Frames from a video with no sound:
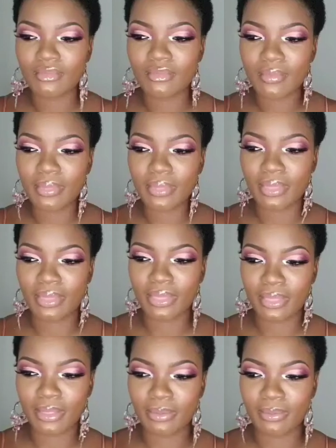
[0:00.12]
welcome back to
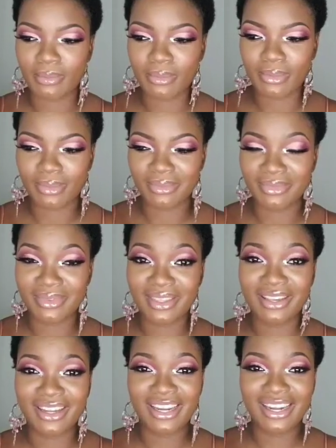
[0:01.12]
my channel.
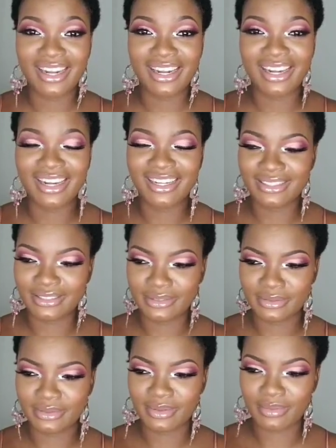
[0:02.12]
So I have a
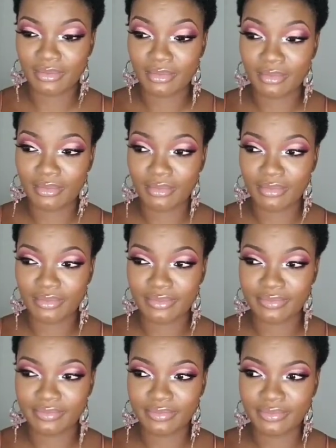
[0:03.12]
nice treat for you guys today.
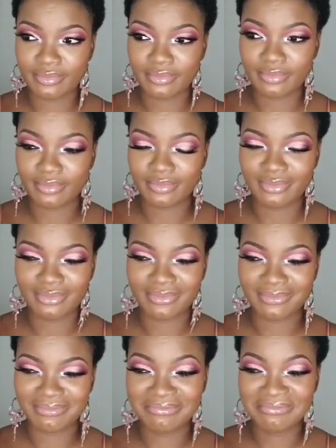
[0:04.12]
This makeup
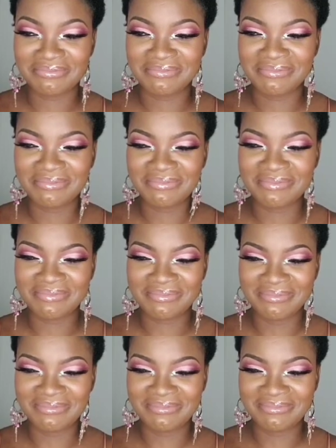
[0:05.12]
look is
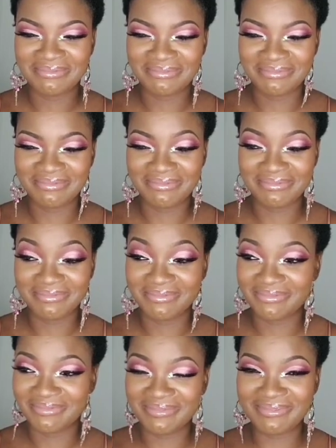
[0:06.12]
for
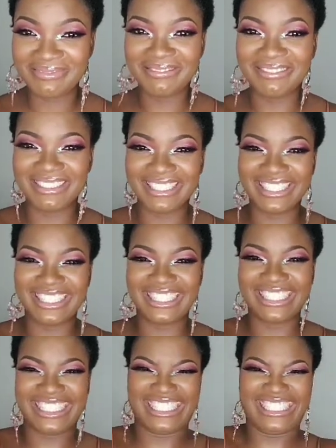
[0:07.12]
it's for
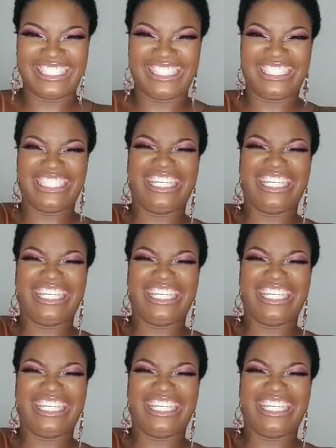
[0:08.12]
all you